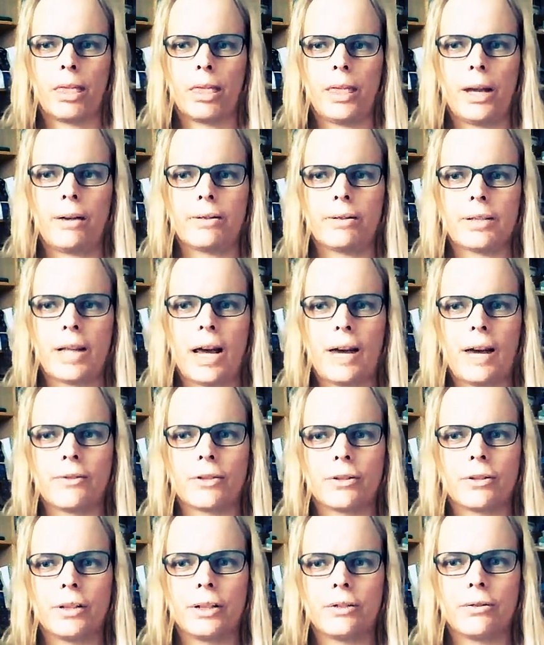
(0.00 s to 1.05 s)
That was
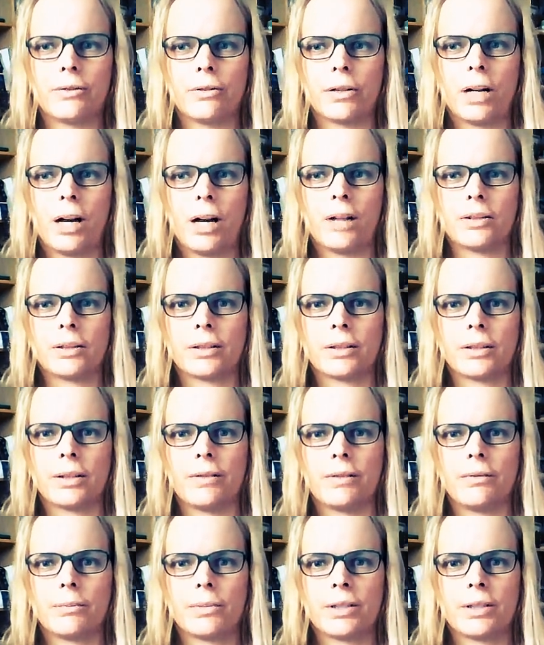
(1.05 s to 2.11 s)
after he grew conscious
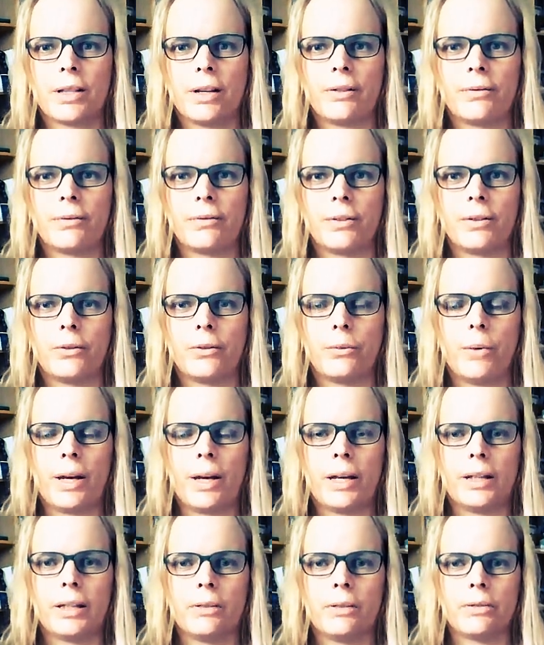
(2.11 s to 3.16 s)
of himself and the
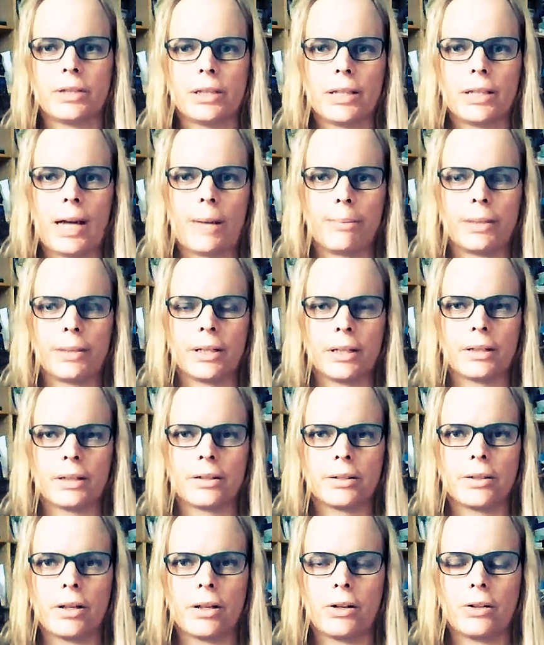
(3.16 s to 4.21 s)
way he was tapping
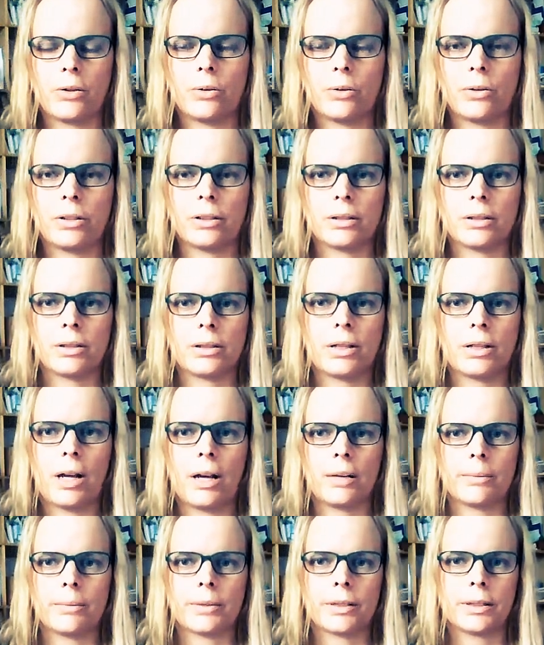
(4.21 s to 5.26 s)
his toe and
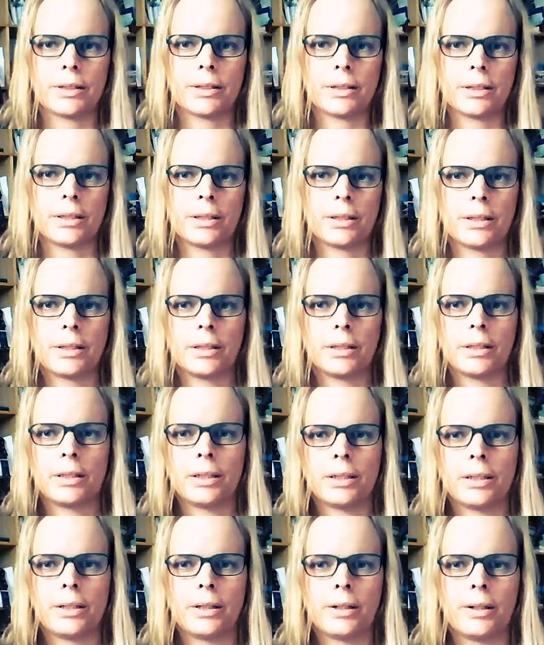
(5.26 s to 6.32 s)
stopped.
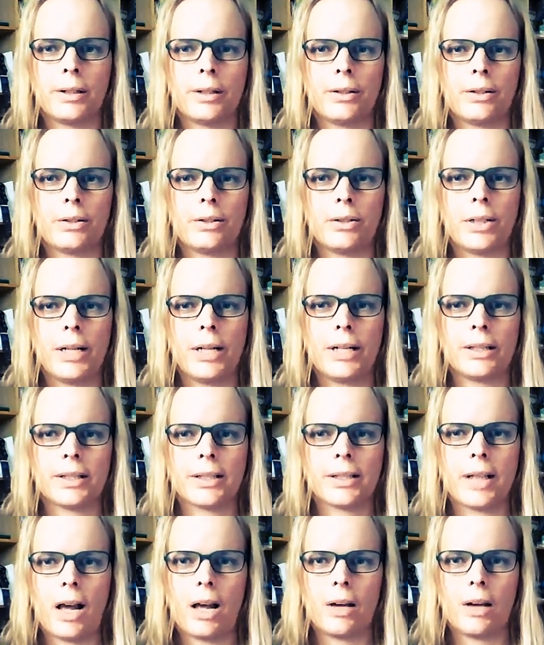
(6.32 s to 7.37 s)
She
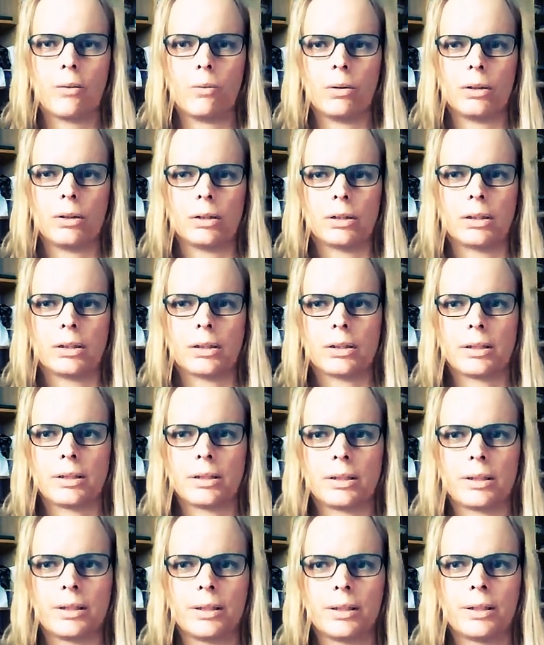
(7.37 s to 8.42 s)
didn't sigh
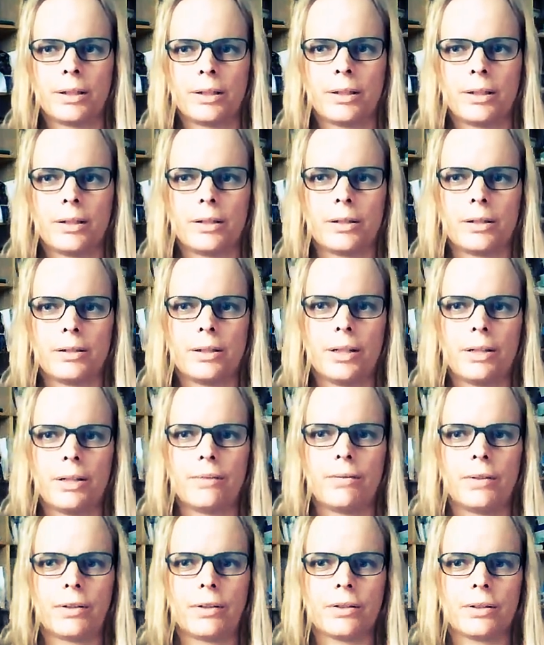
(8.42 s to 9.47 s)
once. She
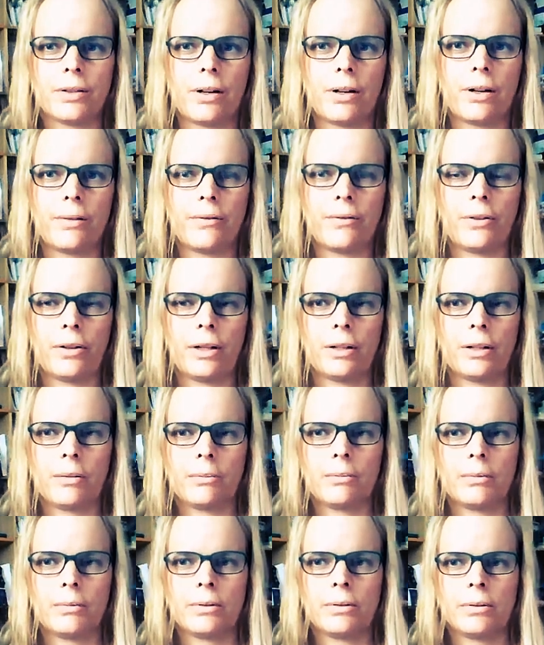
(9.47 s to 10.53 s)
didn't feel sorry for
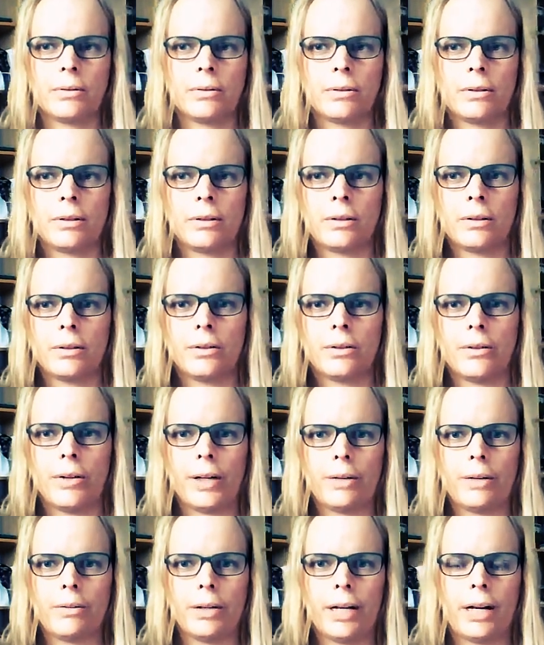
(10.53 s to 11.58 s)
him, or
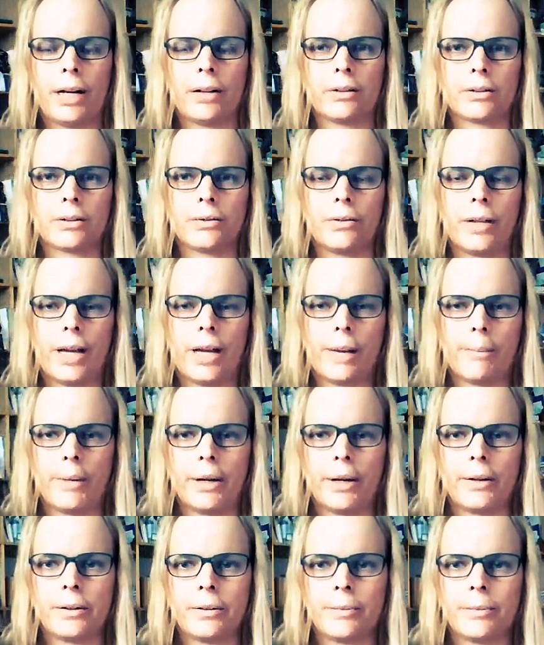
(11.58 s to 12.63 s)
anyone else for that
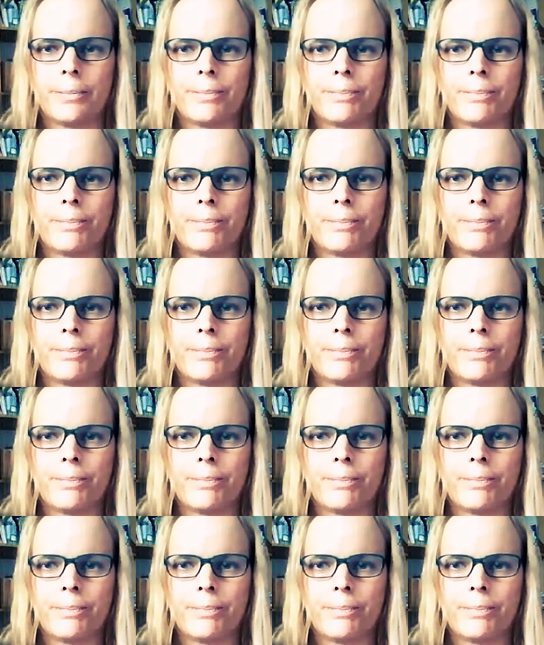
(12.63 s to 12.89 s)
matter.